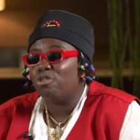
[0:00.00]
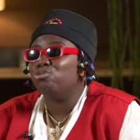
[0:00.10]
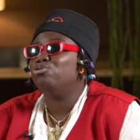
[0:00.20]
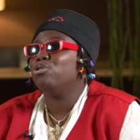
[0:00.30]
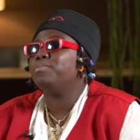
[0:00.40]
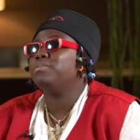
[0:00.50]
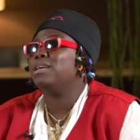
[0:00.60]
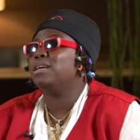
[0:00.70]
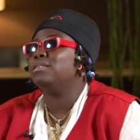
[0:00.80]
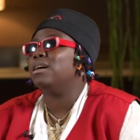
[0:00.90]
I'll yeah, drop yeah.
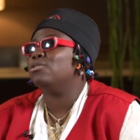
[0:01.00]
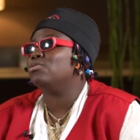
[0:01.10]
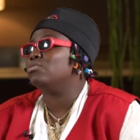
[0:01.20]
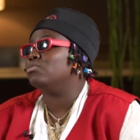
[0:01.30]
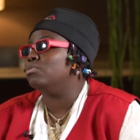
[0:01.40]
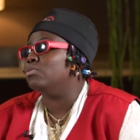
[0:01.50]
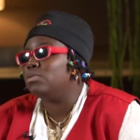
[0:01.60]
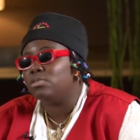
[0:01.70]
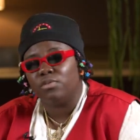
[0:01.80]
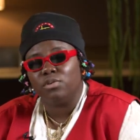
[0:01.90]
ten thousand
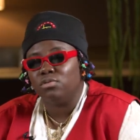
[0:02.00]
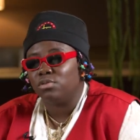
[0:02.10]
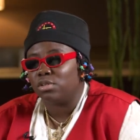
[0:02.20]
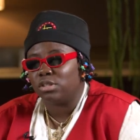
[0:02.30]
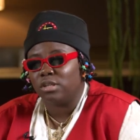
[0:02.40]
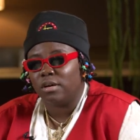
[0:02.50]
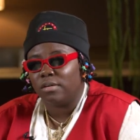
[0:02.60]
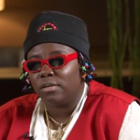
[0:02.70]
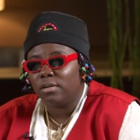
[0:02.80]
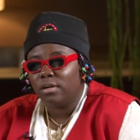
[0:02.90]
hooks for you just now.
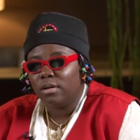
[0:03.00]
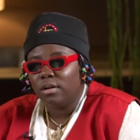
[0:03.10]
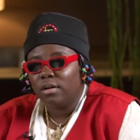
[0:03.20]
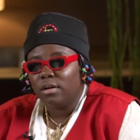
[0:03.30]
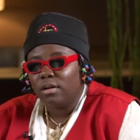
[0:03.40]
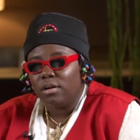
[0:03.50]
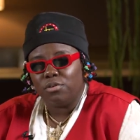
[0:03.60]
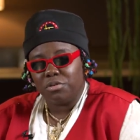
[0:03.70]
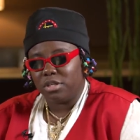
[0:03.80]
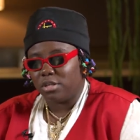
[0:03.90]
Yeah, yeah, yeah.
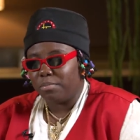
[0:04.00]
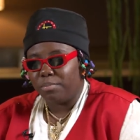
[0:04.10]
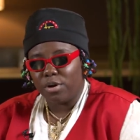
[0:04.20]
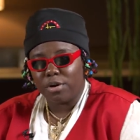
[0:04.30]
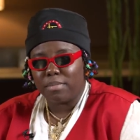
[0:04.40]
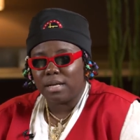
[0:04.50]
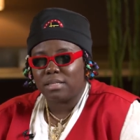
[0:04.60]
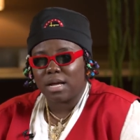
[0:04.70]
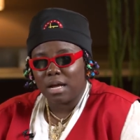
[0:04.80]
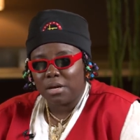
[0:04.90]
Only Oni kimbo
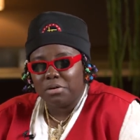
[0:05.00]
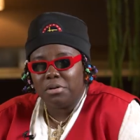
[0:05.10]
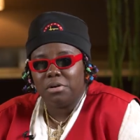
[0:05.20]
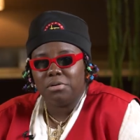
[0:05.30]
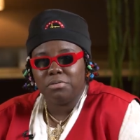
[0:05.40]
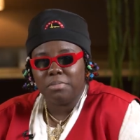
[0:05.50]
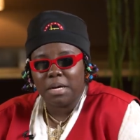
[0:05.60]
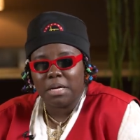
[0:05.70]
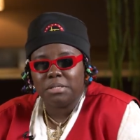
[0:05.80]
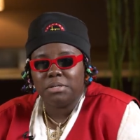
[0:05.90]
pata olo
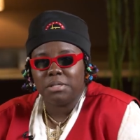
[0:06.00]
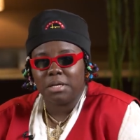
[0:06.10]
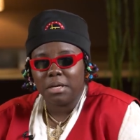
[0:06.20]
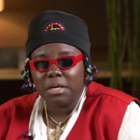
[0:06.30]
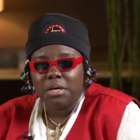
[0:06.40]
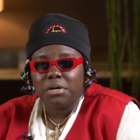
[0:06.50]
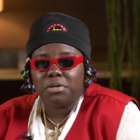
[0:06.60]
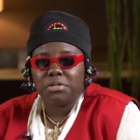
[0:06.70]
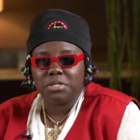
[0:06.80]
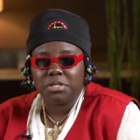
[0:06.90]
Maradona.
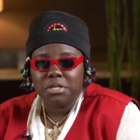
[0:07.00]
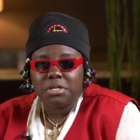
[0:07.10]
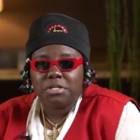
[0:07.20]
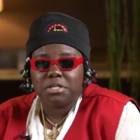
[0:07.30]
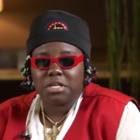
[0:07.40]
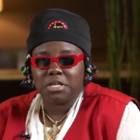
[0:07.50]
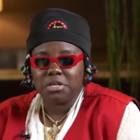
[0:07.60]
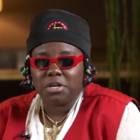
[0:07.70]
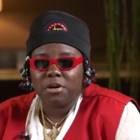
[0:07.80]
Oni teni